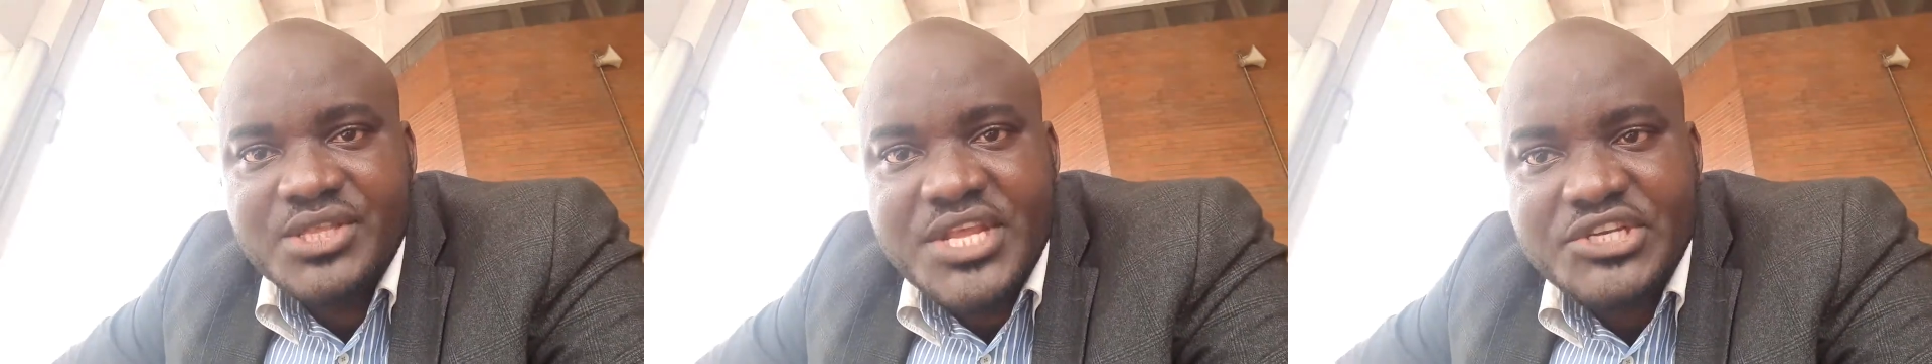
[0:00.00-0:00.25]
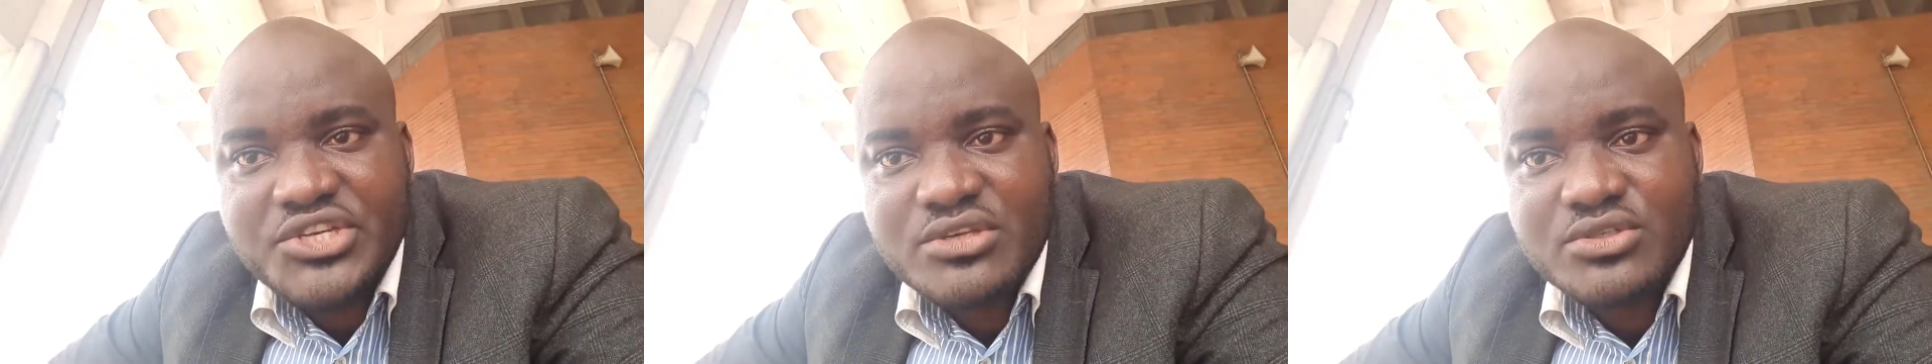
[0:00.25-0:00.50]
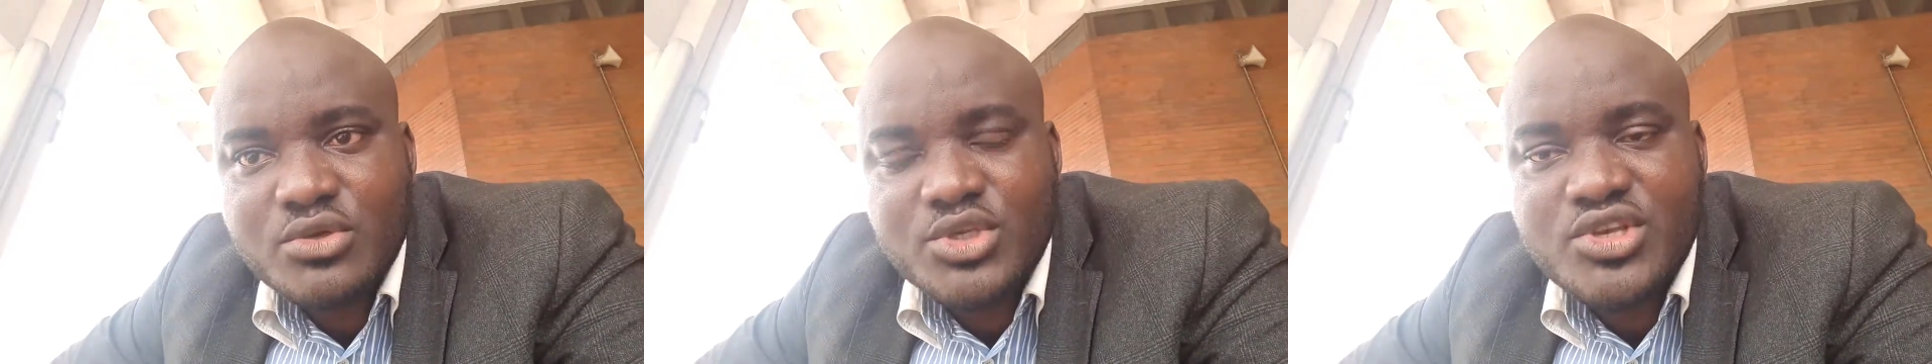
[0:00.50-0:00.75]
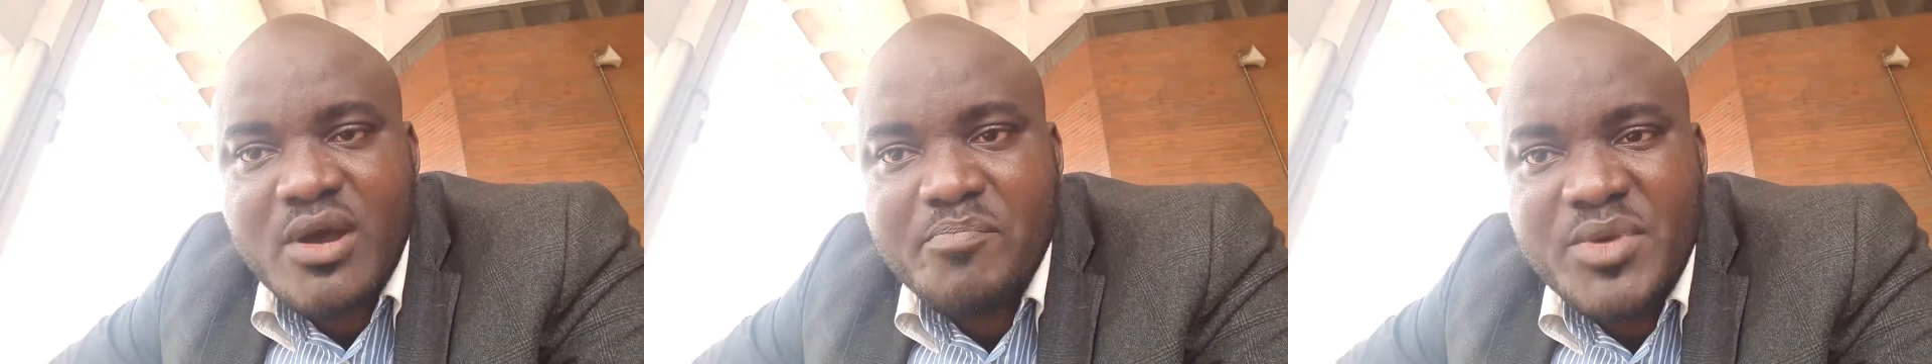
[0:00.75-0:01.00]
nations to
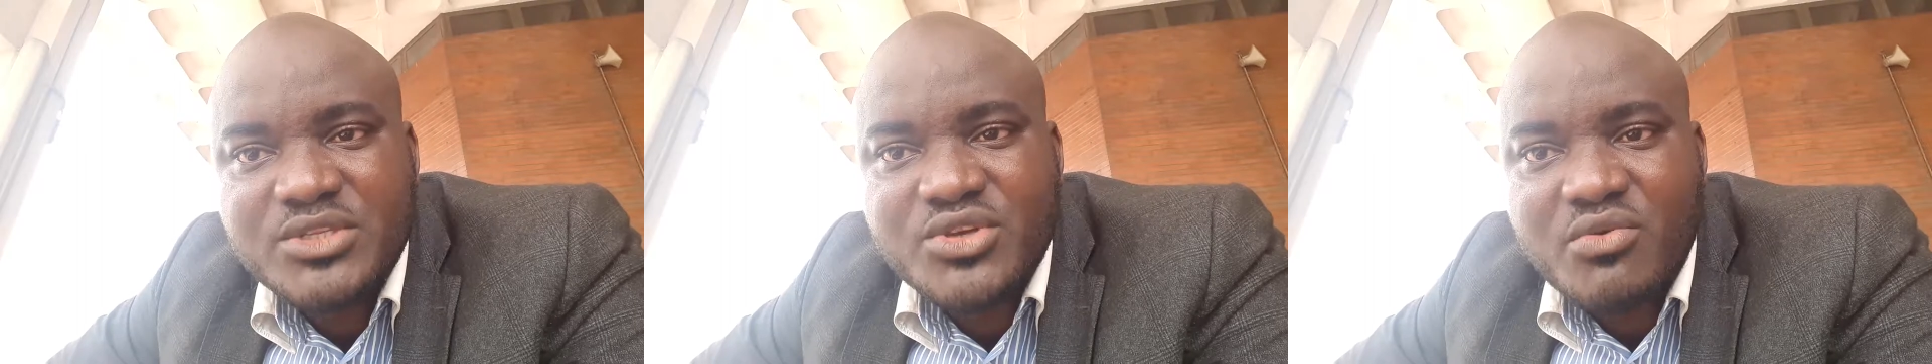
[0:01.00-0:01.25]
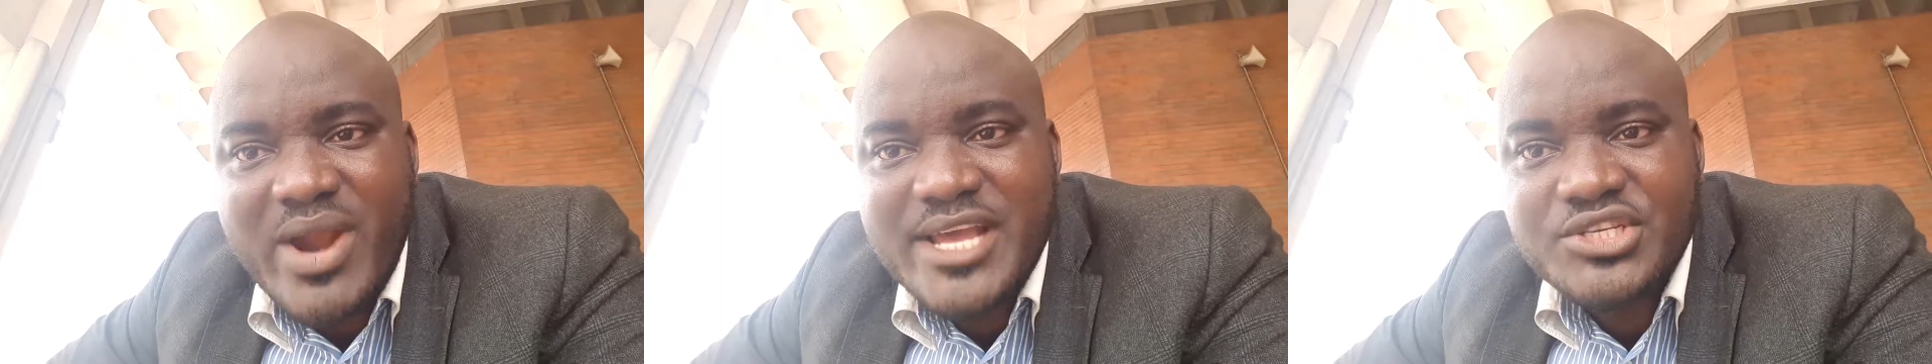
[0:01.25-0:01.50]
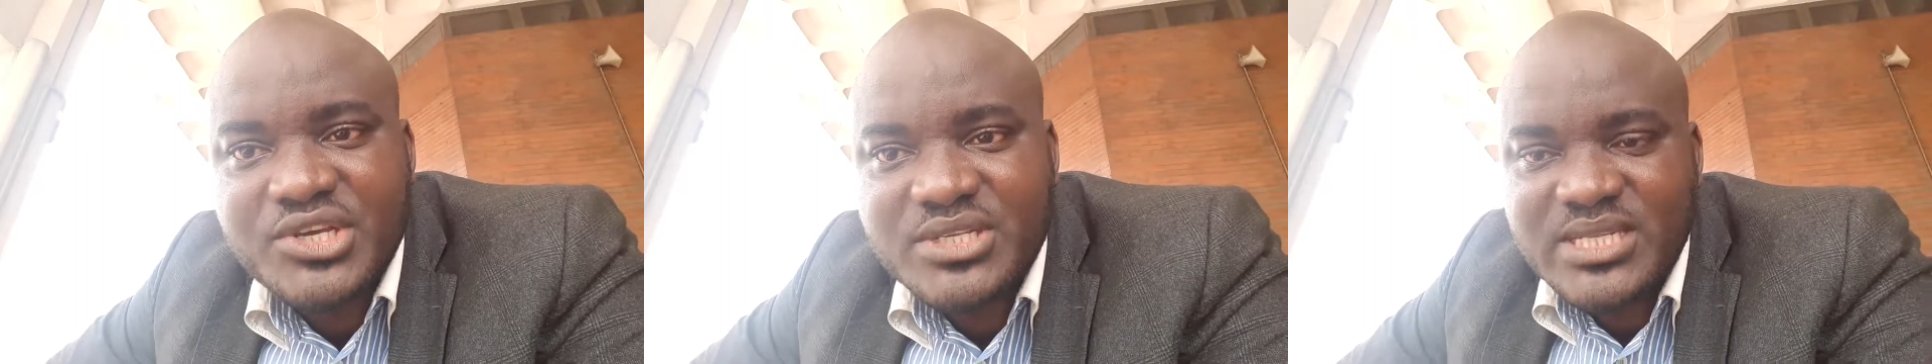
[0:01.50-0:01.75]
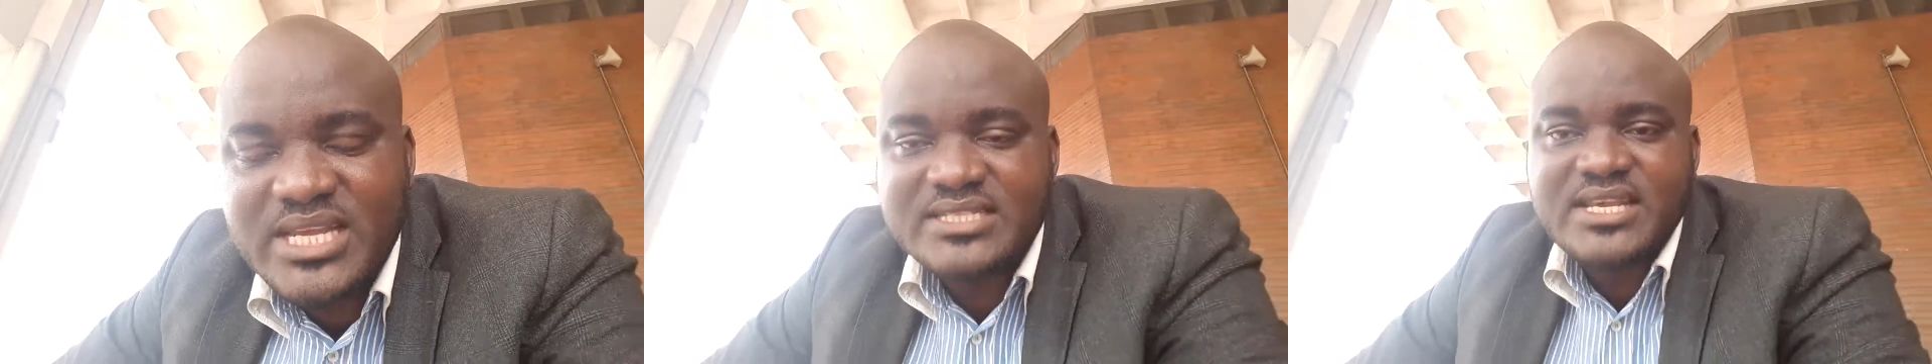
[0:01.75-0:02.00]
submit to
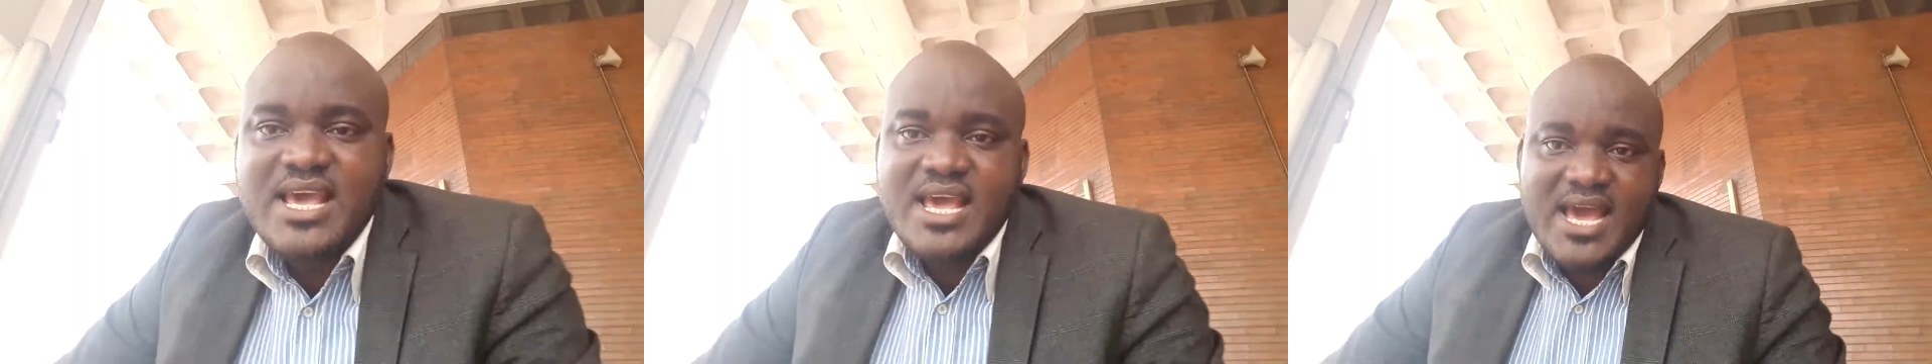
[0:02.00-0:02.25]
righteousness.